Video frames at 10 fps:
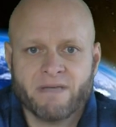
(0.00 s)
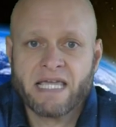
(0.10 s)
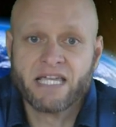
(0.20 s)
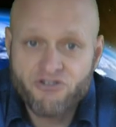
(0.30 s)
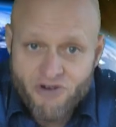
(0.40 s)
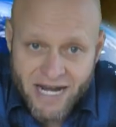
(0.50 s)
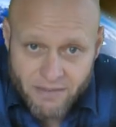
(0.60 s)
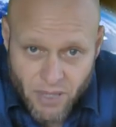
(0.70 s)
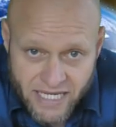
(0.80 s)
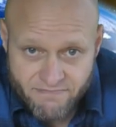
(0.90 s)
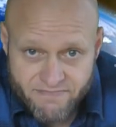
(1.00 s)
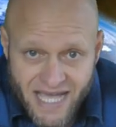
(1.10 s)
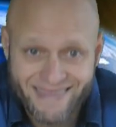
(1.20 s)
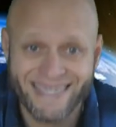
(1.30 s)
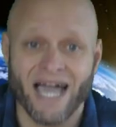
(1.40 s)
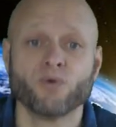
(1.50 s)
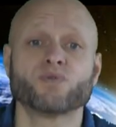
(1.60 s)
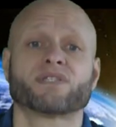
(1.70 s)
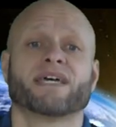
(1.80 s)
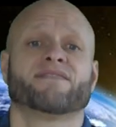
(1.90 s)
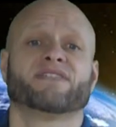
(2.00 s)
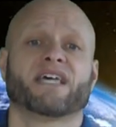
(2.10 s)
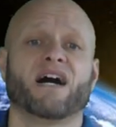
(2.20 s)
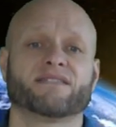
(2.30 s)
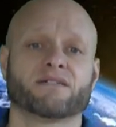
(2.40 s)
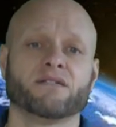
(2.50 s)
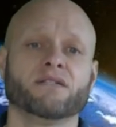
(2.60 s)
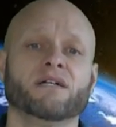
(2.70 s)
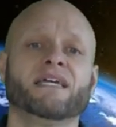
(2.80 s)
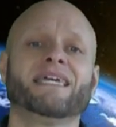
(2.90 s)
Incredibly, at the outset of his article,